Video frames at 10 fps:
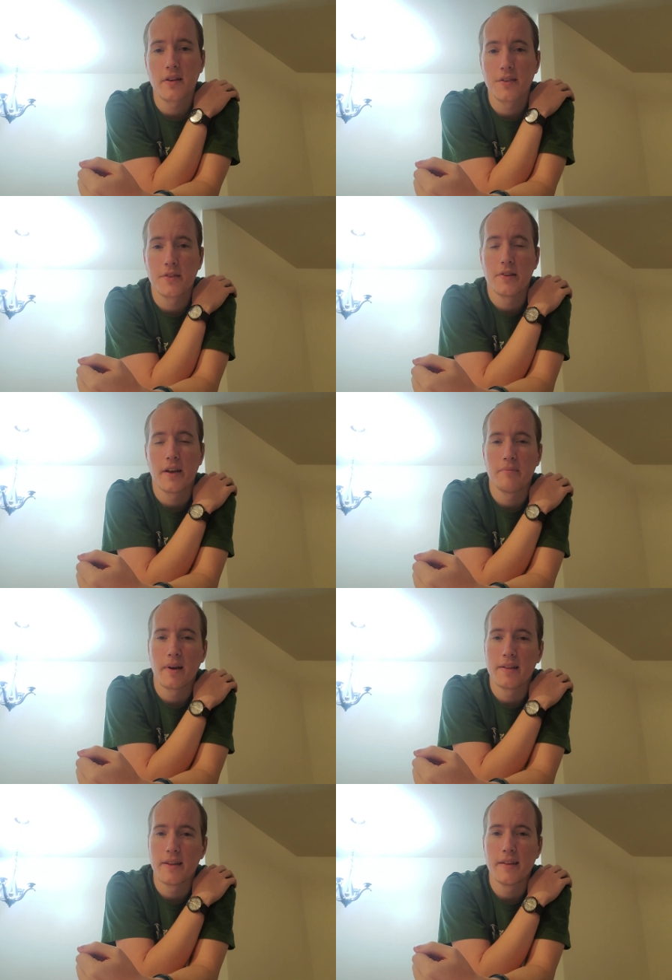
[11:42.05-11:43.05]
I'll still have
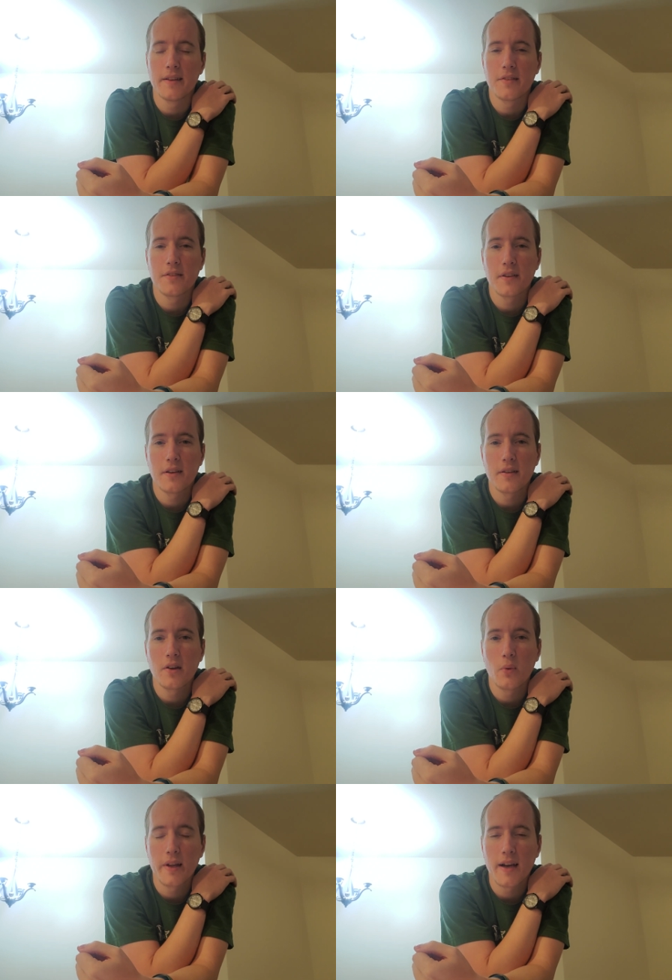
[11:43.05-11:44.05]
my league that's uh,
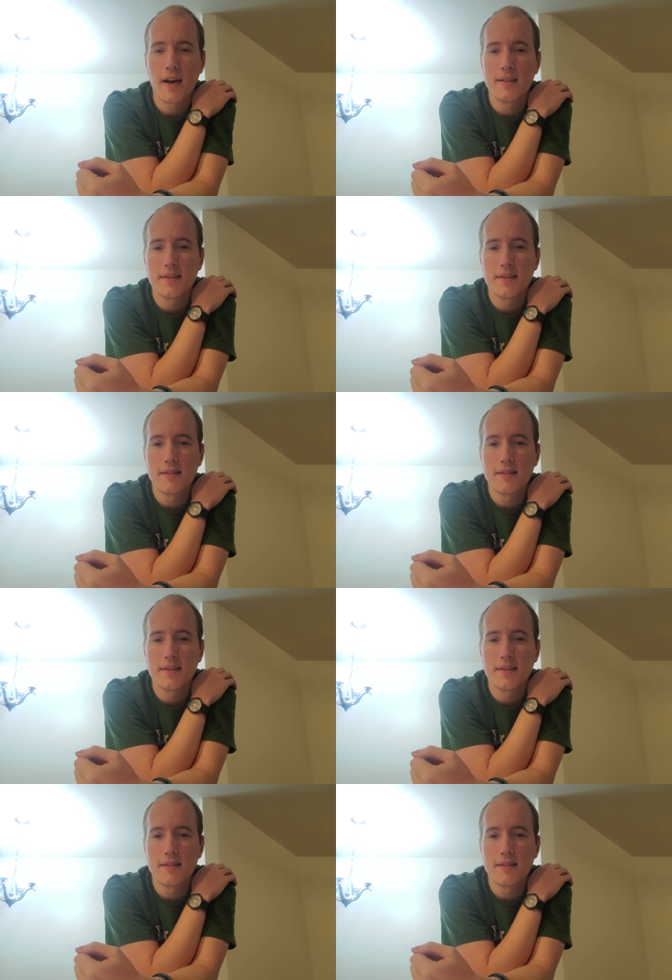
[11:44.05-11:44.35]
going on,